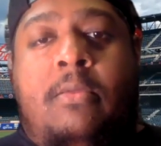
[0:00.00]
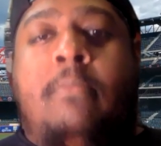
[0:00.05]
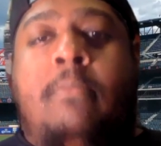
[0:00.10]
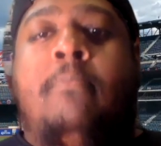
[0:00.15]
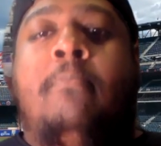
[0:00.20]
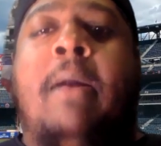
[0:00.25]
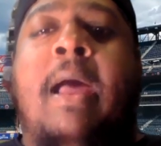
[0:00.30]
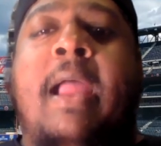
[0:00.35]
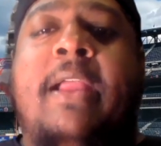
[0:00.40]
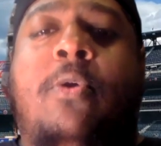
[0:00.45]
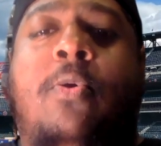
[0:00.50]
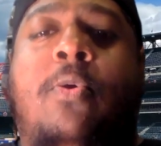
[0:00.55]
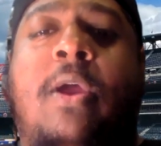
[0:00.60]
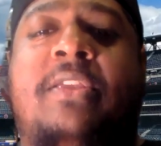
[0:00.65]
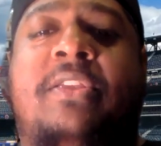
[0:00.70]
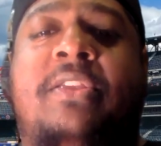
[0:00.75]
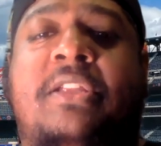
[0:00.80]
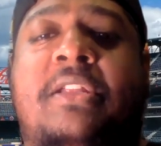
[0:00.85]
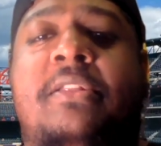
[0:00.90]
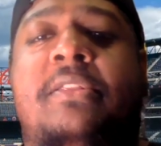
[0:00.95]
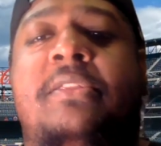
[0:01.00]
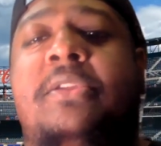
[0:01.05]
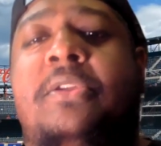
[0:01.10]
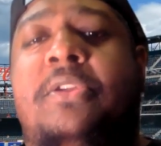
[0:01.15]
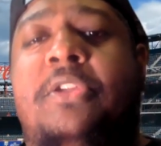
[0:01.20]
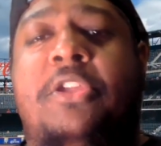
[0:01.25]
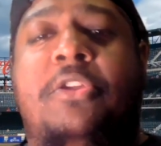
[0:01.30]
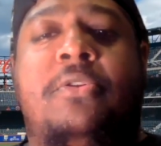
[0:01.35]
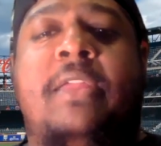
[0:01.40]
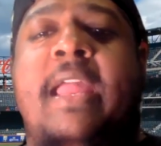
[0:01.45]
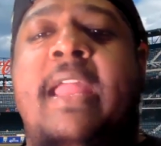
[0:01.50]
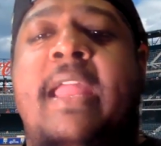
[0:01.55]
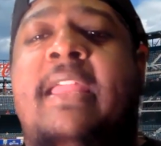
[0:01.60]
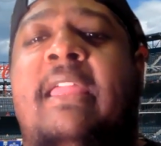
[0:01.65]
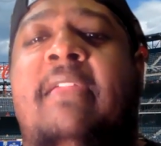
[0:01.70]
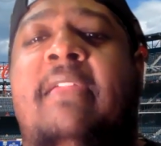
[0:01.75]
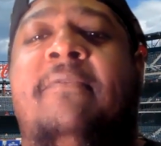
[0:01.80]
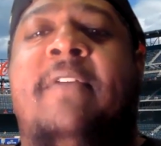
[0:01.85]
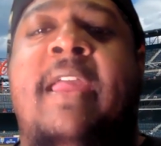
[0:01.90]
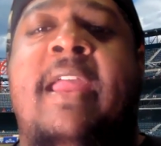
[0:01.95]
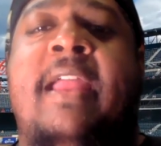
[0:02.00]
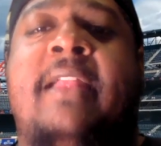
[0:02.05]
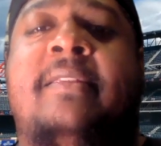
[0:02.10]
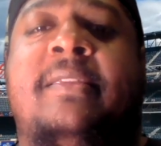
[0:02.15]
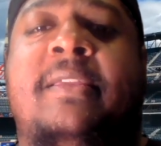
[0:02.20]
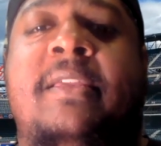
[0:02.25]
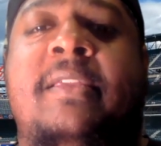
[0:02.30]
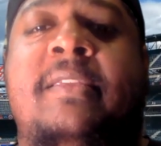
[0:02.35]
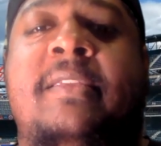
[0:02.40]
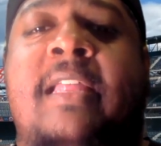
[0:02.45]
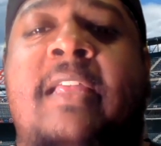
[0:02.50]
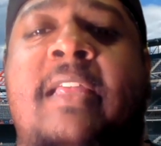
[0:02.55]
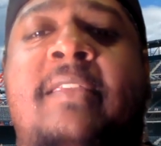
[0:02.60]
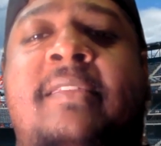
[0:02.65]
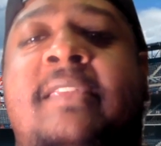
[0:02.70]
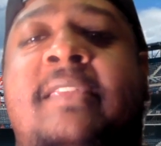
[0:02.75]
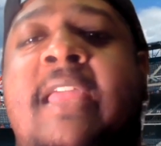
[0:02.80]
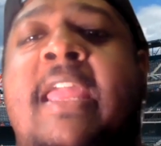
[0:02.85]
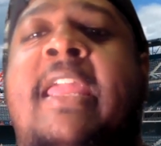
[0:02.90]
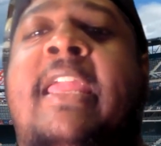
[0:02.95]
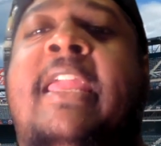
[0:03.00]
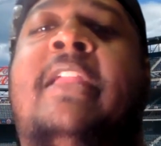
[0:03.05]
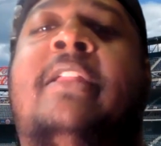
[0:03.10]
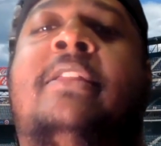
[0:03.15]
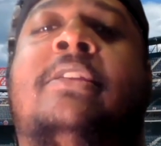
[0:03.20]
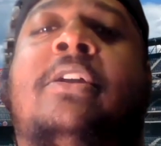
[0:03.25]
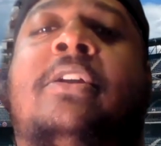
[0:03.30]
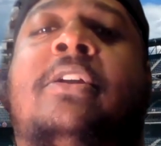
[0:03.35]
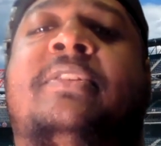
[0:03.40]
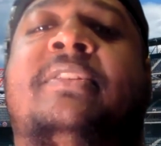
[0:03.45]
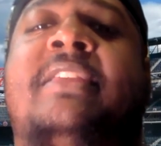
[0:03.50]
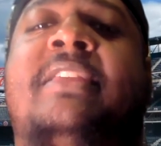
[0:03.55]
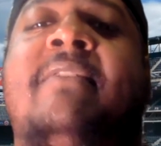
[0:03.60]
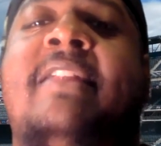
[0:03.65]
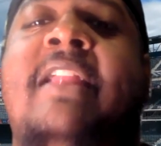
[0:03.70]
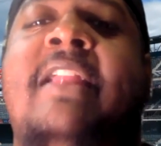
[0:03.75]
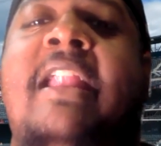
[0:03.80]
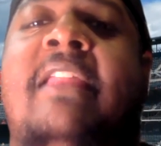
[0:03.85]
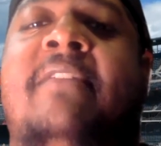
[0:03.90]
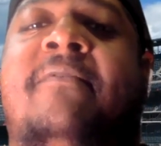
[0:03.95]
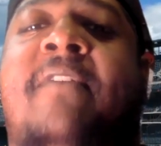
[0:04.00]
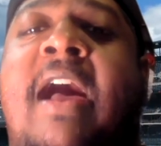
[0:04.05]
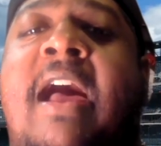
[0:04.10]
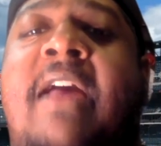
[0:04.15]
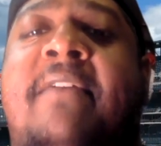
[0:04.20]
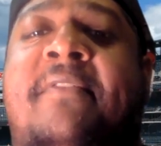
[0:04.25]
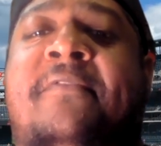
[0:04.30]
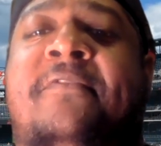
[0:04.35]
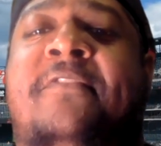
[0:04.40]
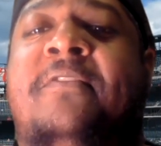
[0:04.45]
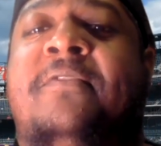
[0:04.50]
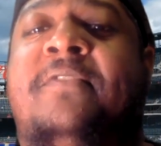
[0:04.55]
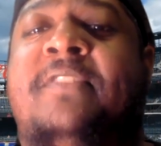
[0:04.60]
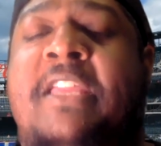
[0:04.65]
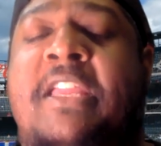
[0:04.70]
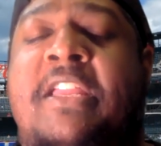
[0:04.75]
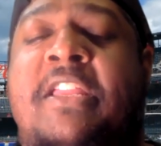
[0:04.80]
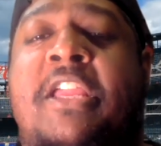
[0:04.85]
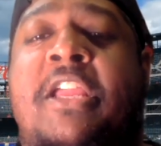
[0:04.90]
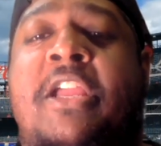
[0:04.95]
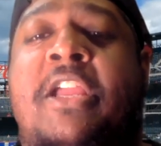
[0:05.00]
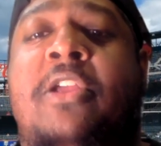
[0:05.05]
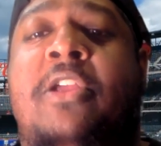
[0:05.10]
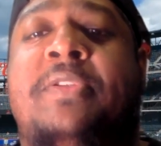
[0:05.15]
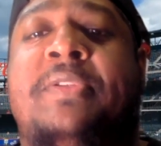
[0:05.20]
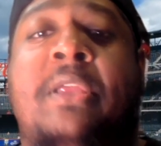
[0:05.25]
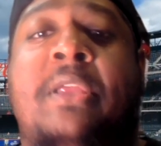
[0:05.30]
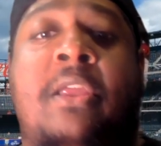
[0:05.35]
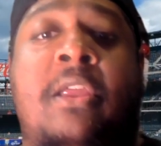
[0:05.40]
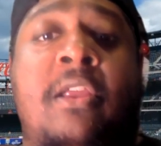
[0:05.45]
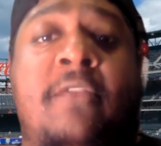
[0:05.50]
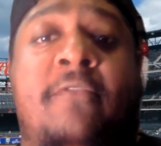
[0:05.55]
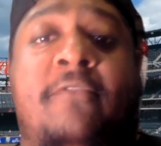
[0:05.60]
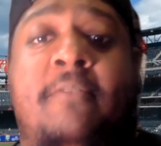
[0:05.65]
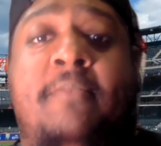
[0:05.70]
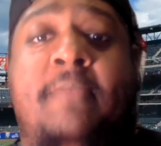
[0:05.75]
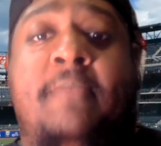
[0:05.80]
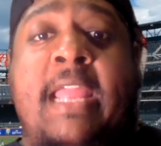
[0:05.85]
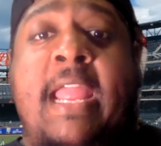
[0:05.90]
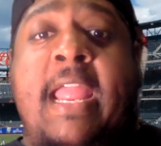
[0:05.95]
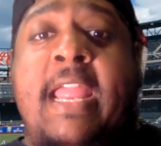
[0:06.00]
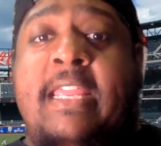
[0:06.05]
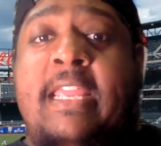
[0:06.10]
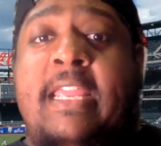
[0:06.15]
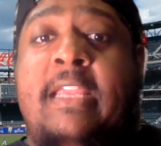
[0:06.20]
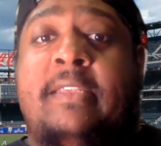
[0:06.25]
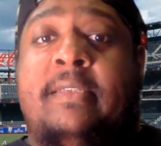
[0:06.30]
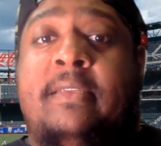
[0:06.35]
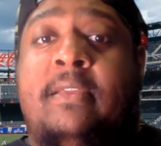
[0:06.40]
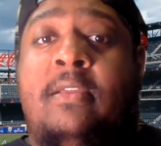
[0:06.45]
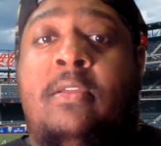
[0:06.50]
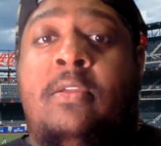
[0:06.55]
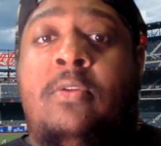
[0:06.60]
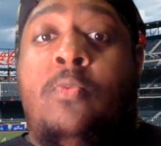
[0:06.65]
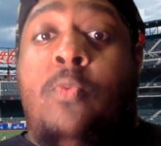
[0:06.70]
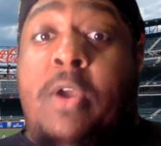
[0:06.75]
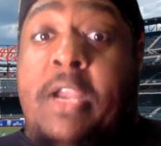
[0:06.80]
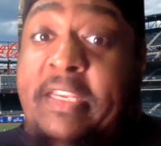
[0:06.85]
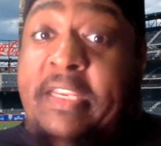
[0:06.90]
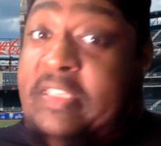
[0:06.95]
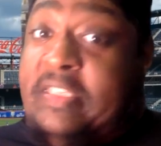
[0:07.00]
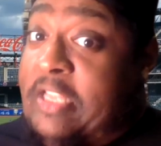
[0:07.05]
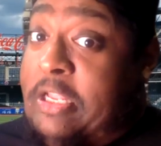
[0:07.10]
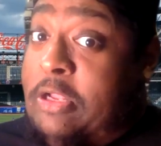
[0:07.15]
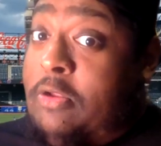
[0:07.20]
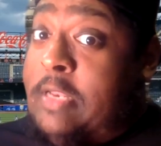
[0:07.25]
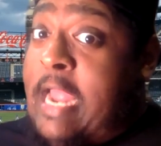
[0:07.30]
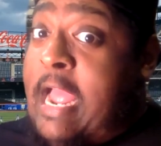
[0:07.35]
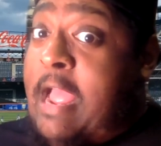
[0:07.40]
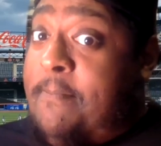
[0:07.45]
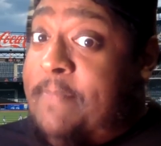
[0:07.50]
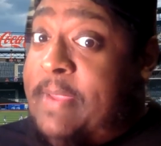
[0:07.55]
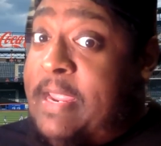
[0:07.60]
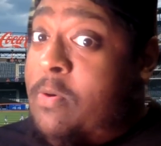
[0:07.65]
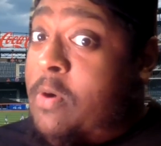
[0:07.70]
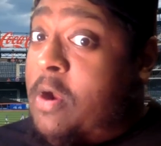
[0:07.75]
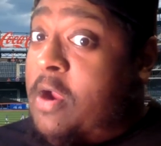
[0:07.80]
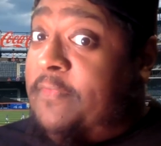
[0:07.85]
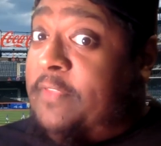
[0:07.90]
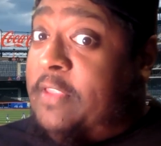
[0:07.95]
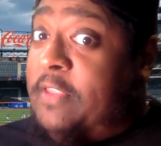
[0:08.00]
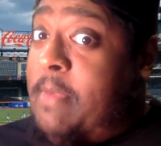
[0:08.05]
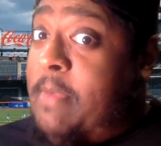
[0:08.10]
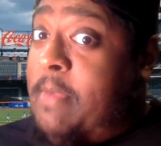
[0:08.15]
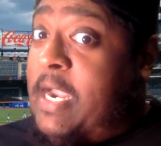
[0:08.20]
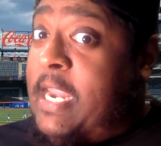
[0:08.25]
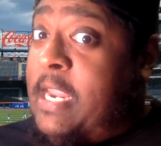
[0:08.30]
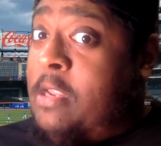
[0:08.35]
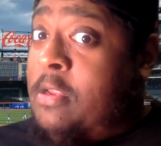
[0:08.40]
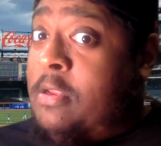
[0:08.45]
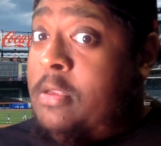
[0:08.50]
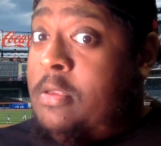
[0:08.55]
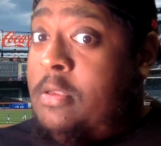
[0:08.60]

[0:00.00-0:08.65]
My question to you Yankee fans is, let's say he took 785 in 15 years from the Yankees. Would he still not be worth the money?